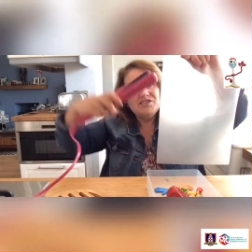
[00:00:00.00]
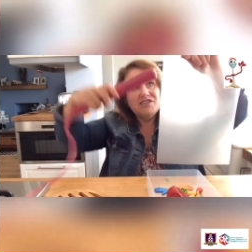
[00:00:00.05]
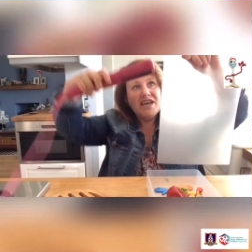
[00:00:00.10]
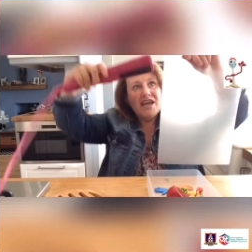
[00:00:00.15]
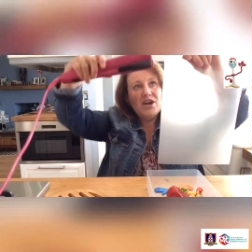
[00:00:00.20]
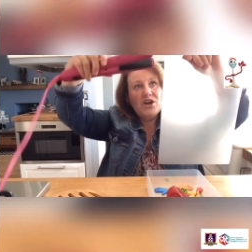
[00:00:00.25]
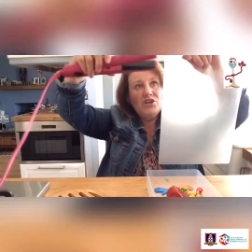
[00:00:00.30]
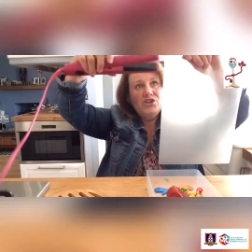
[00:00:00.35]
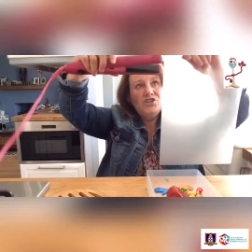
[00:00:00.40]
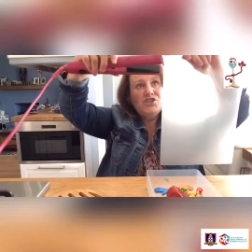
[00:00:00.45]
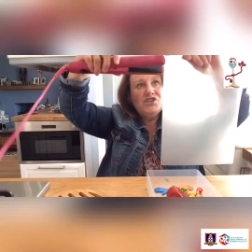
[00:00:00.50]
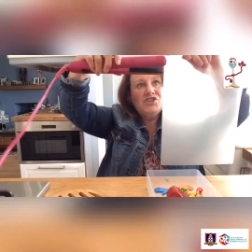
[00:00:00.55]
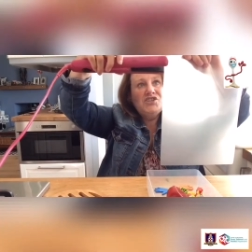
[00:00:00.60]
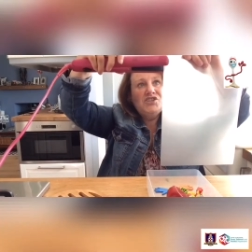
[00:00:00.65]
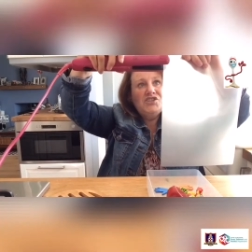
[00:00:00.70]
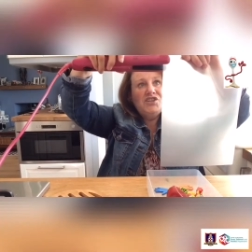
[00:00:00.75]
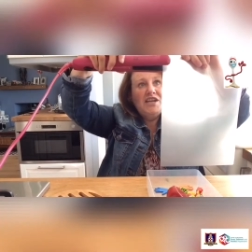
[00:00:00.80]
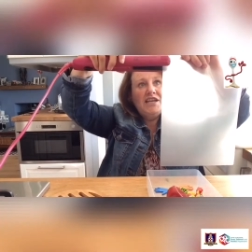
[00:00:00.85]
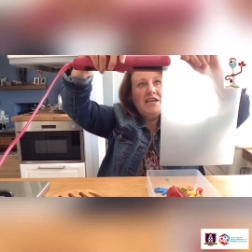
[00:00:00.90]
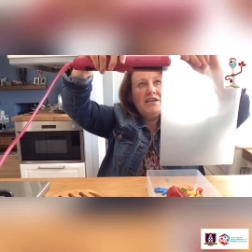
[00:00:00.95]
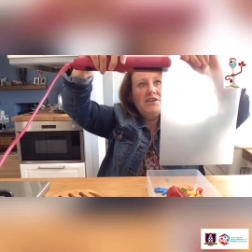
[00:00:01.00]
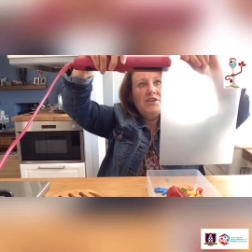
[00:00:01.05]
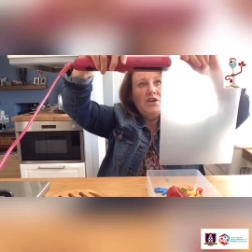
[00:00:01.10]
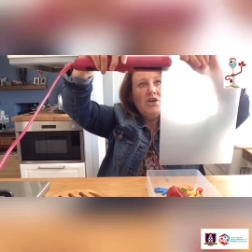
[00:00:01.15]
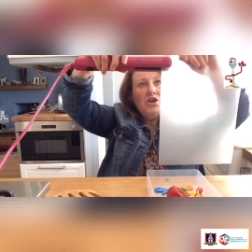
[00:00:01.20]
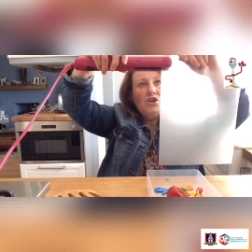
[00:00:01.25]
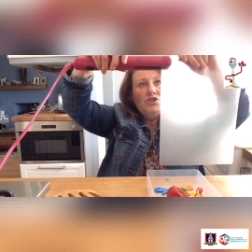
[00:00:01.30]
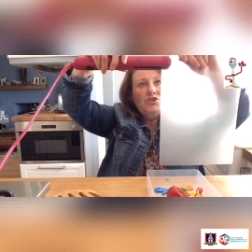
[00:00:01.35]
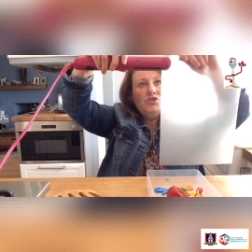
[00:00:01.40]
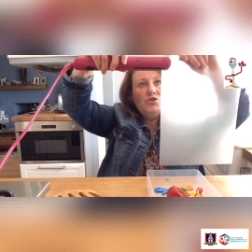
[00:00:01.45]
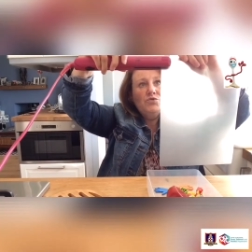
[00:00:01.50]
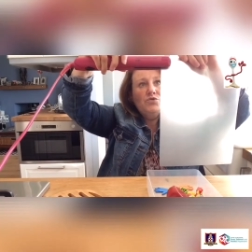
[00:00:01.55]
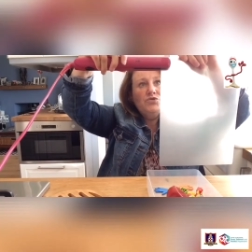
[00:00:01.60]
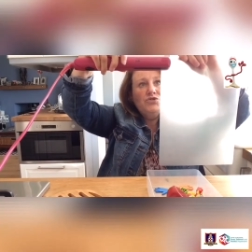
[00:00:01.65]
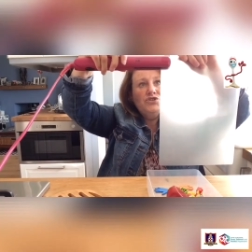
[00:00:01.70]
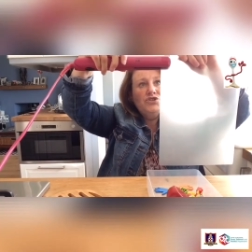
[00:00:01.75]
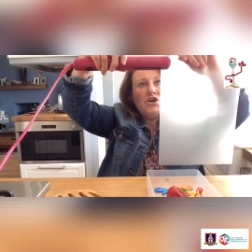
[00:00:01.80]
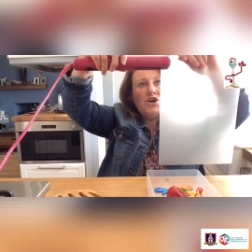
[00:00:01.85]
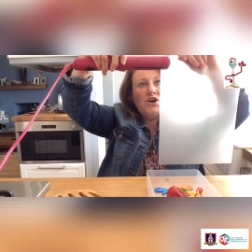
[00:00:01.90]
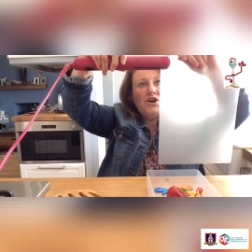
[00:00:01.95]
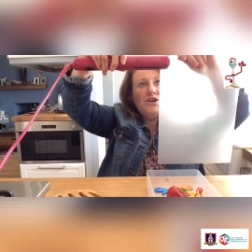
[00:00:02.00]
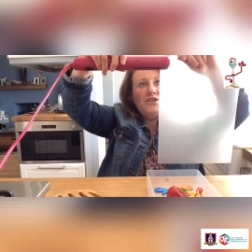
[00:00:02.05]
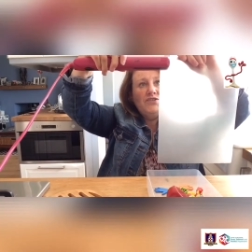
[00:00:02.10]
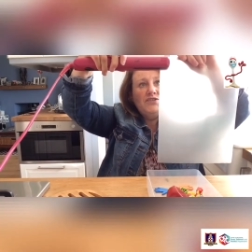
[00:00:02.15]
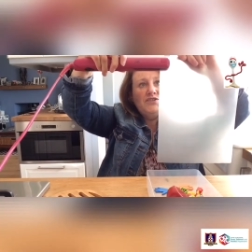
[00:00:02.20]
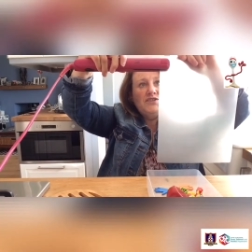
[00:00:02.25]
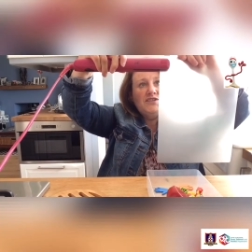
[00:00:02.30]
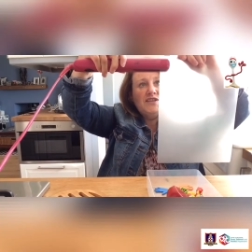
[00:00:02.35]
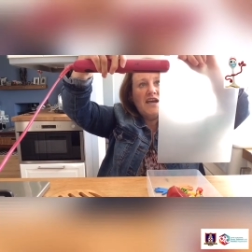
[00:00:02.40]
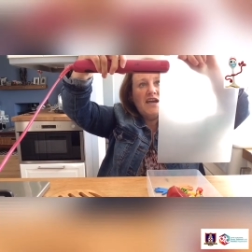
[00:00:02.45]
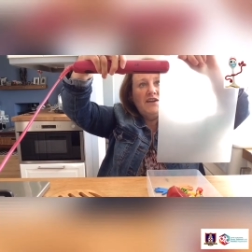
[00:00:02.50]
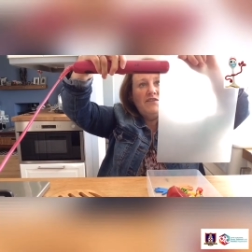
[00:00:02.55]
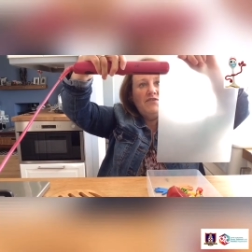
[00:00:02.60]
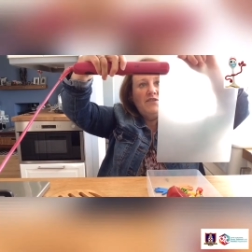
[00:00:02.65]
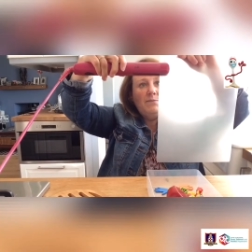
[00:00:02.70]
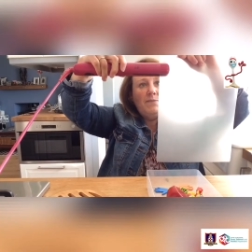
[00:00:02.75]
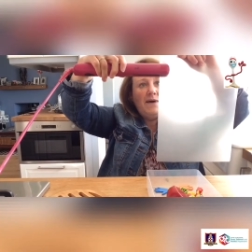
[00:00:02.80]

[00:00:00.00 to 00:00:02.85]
there, just seal it So go down the side of the